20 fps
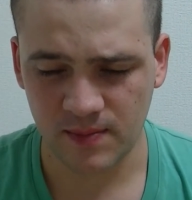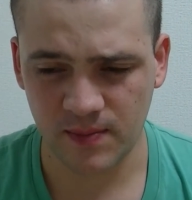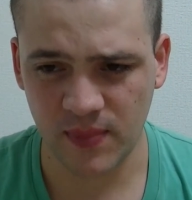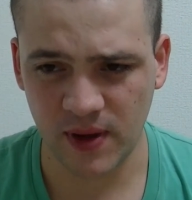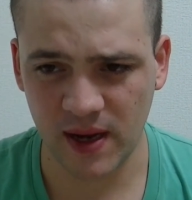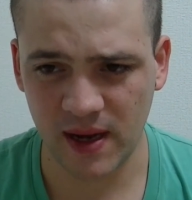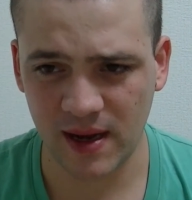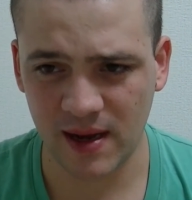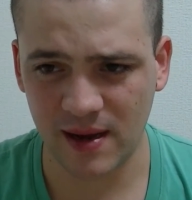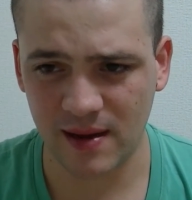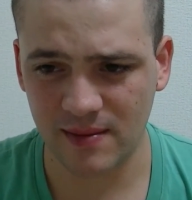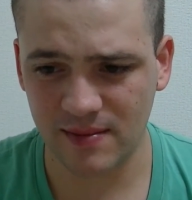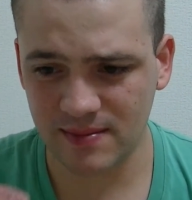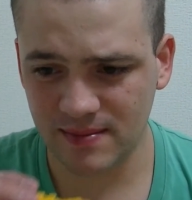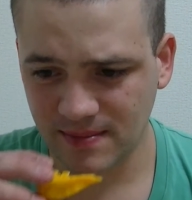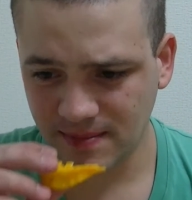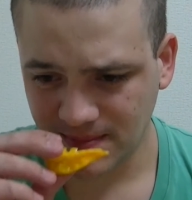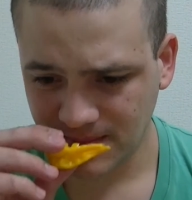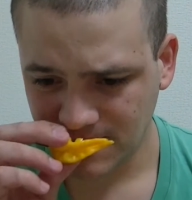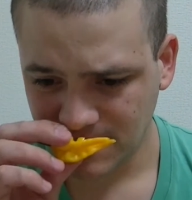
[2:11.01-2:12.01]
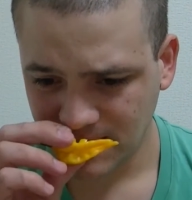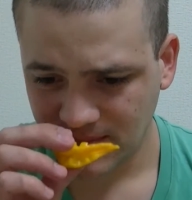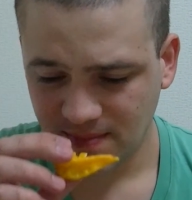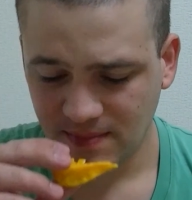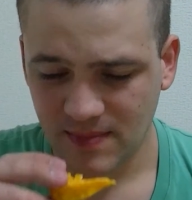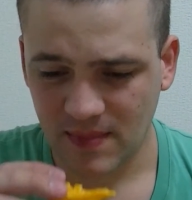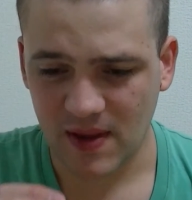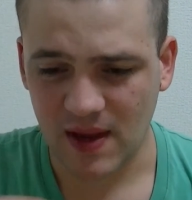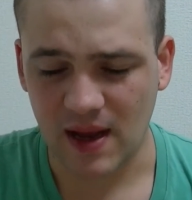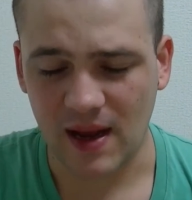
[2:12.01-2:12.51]
But
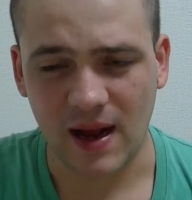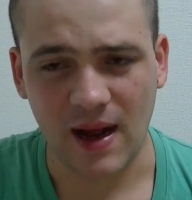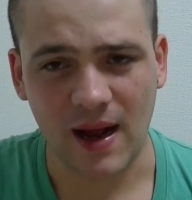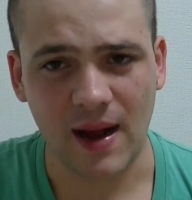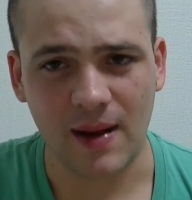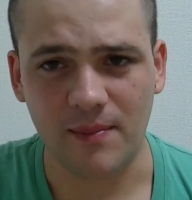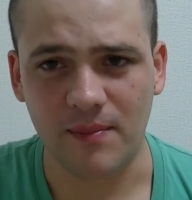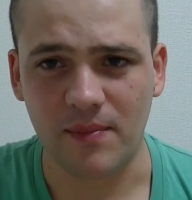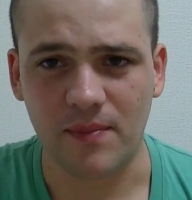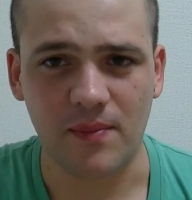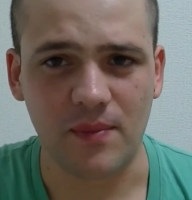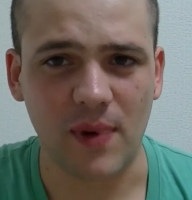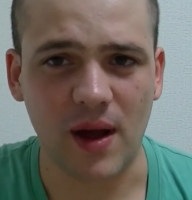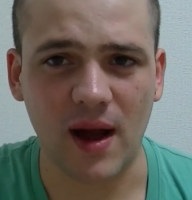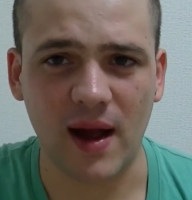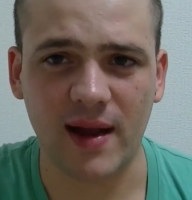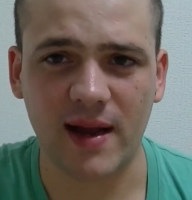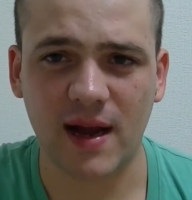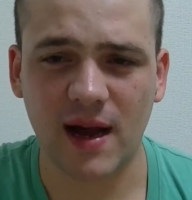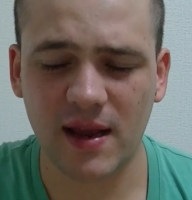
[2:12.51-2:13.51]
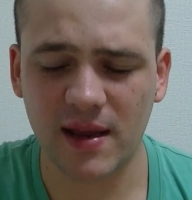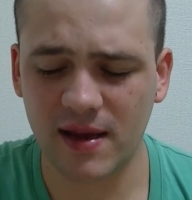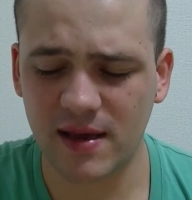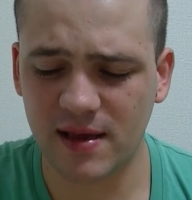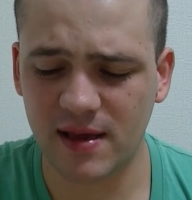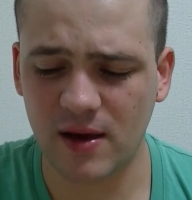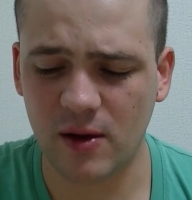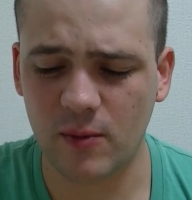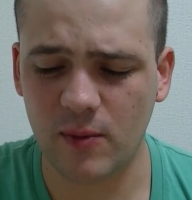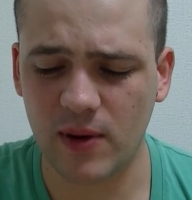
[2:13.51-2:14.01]
I cut
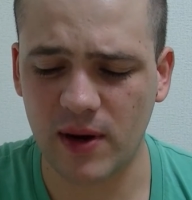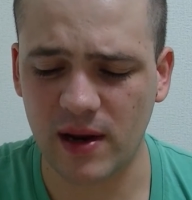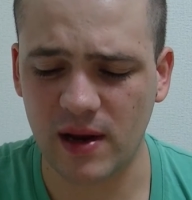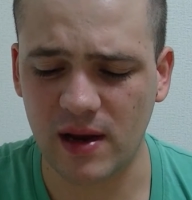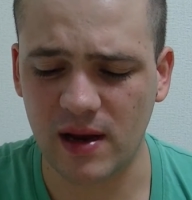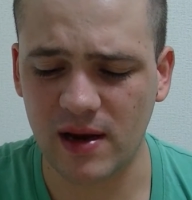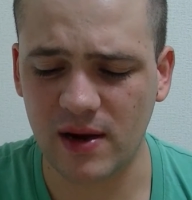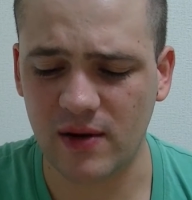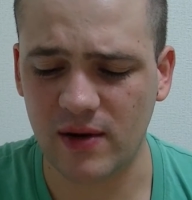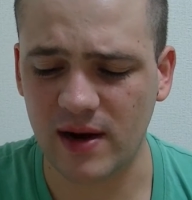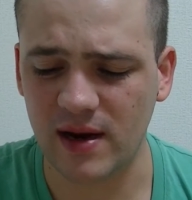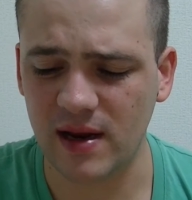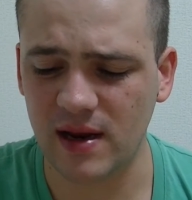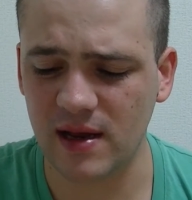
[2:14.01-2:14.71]
this open earlier and